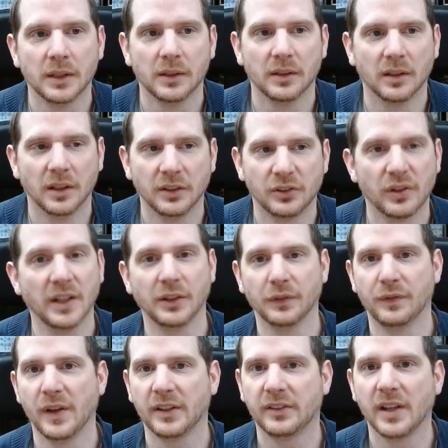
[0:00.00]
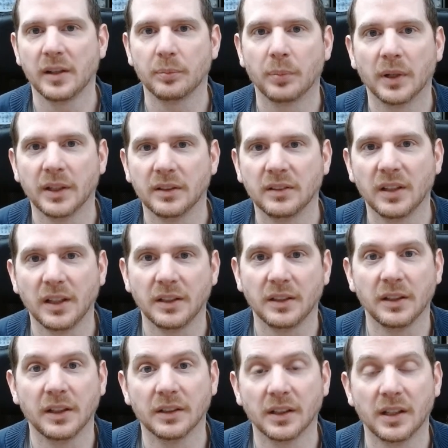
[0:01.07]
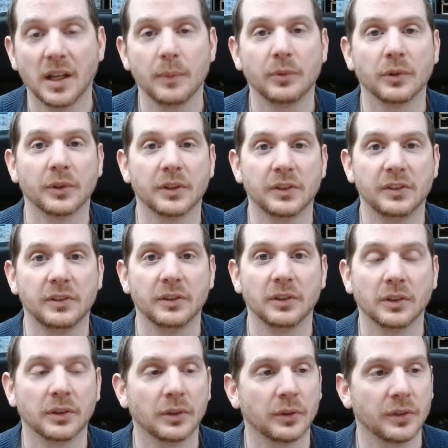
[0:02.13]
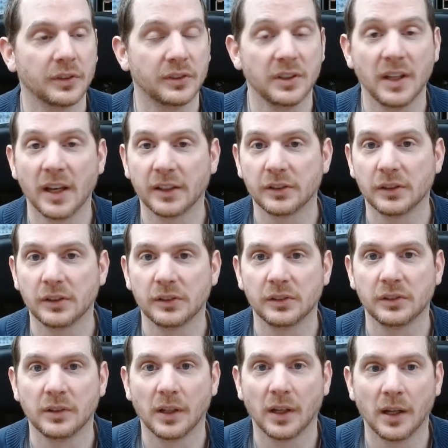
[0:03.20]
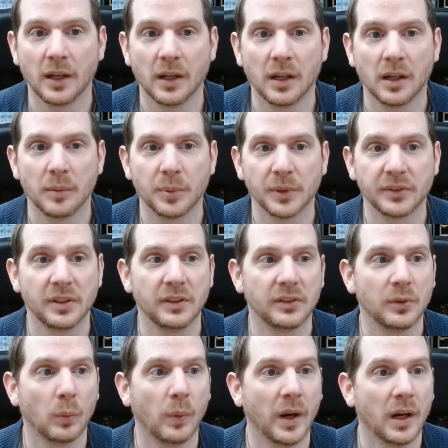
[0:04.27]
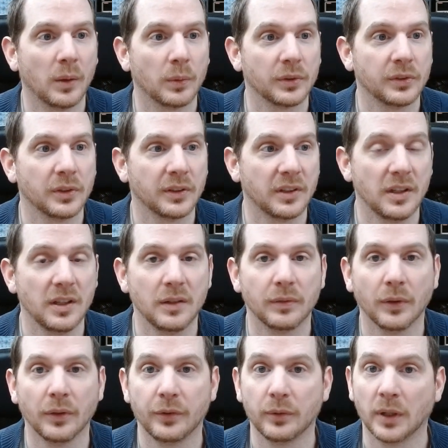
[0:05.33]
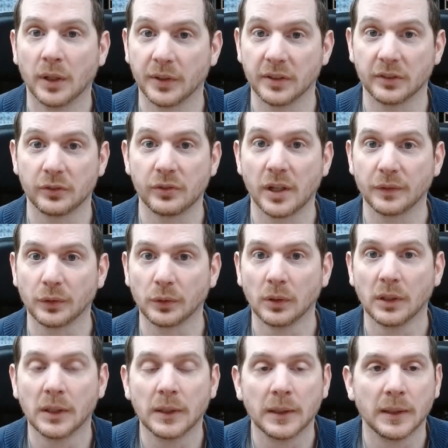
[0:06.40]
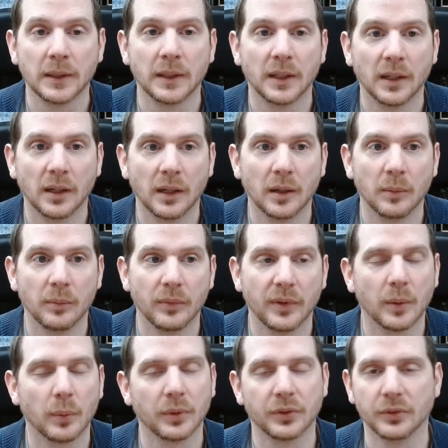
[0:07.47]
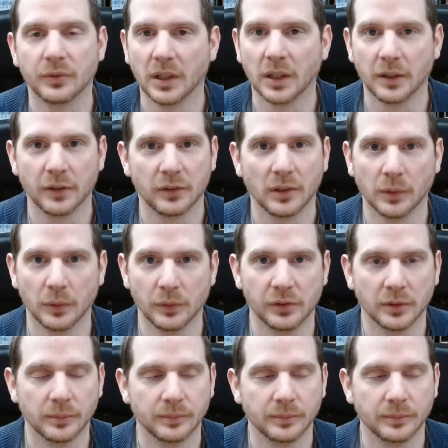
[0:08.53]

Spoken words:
I tried to fix that by tightening the gibs on the Z-axis, but since the wear was not even throughout its travel, that wasn't really the solution.